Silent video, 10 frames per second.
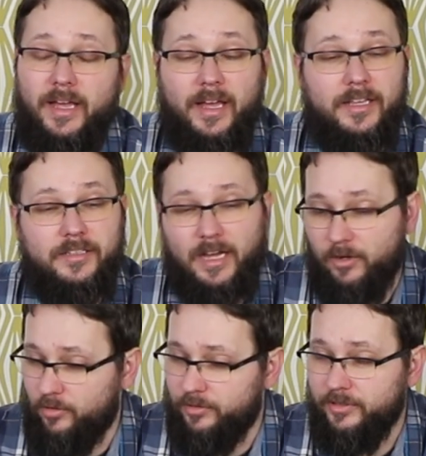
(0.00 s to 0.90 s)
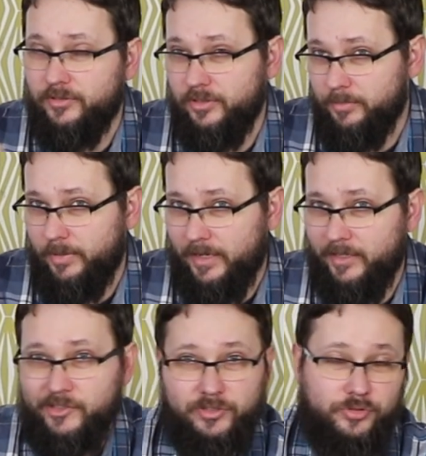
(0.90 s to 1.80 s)
and according to the
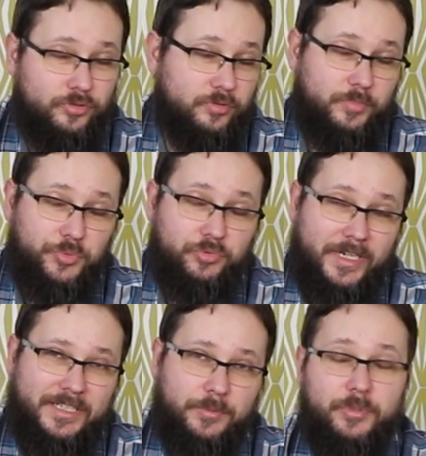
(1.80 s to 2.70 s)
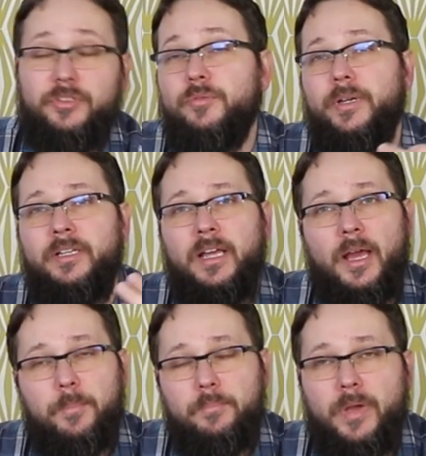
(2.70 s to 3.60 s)
package they should be ready between
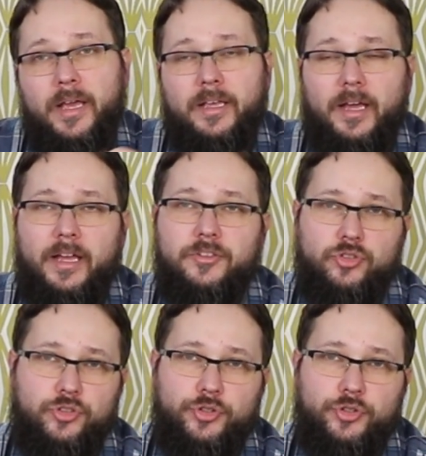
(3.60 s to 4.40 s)
May and